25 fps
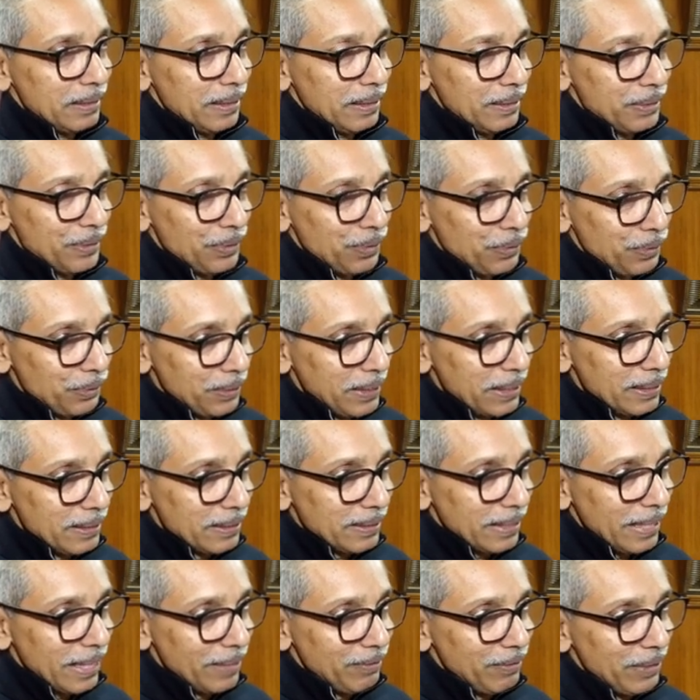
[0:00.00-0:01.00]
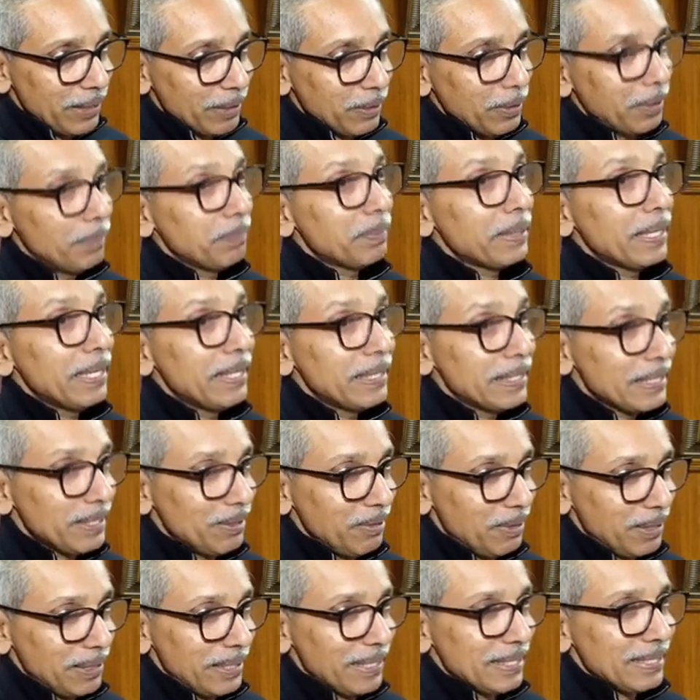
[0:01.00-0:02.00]
the students have a
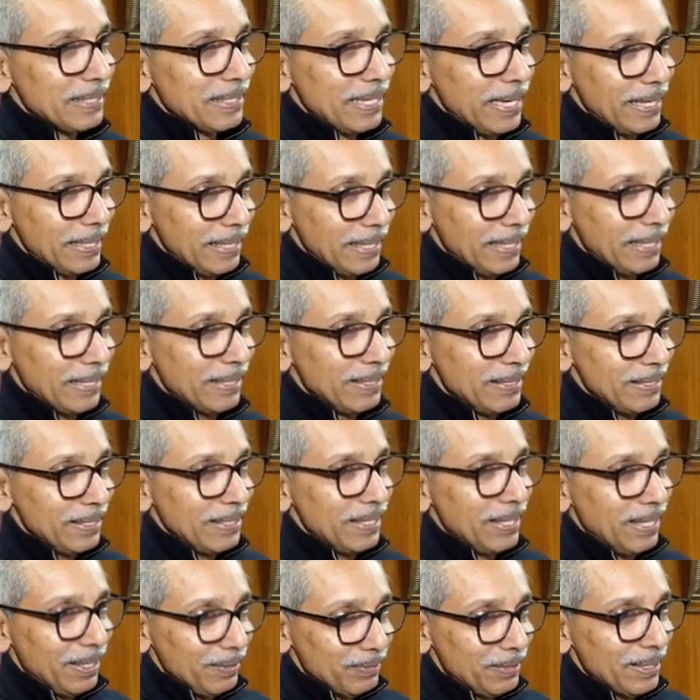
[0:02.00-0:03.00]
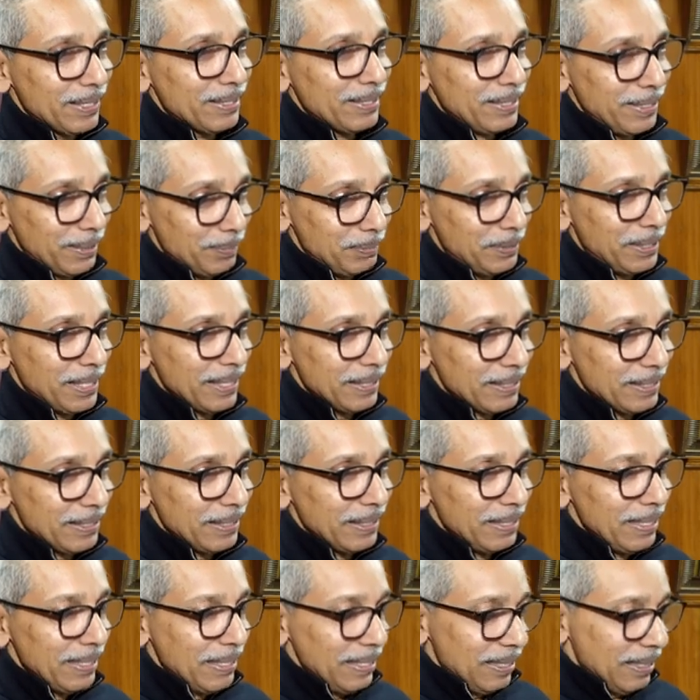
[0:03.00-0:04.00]
comprehensive understanding of the subject.
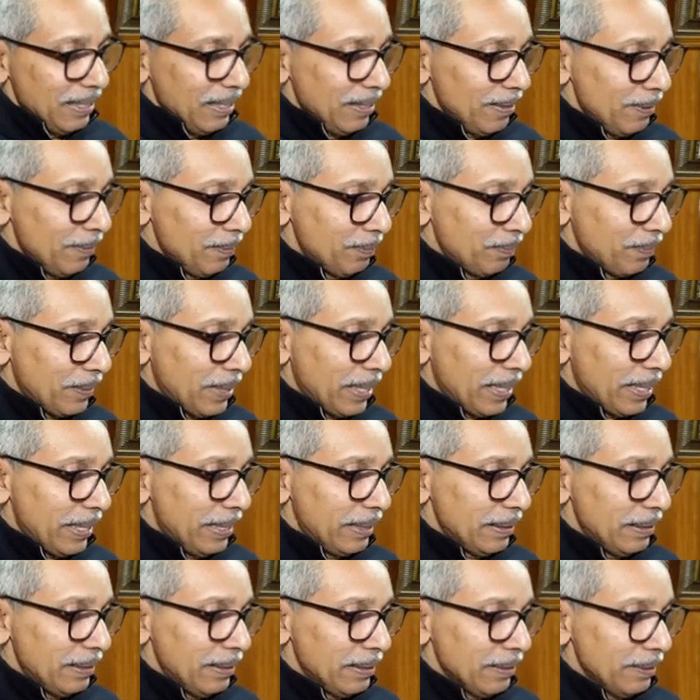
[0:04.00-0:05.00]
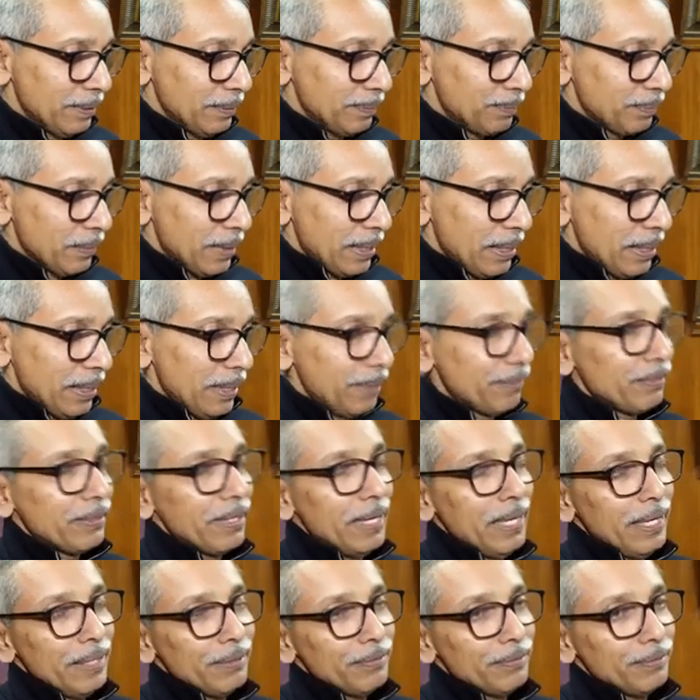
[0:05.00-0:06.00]
And if you
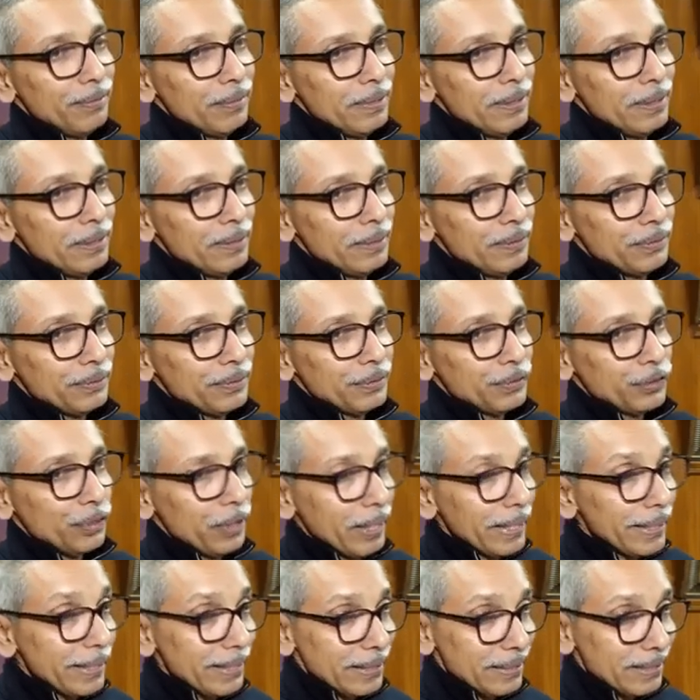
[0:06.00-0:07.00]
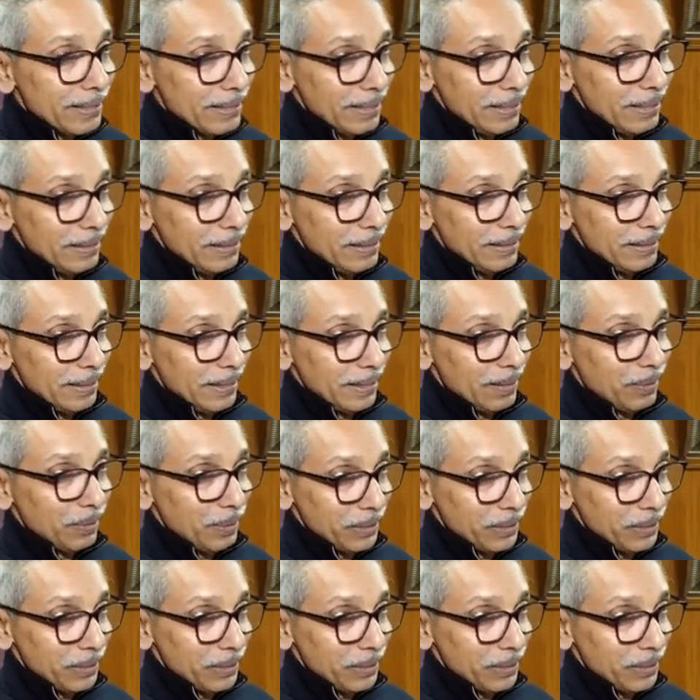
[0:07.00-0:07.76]
have a choice in the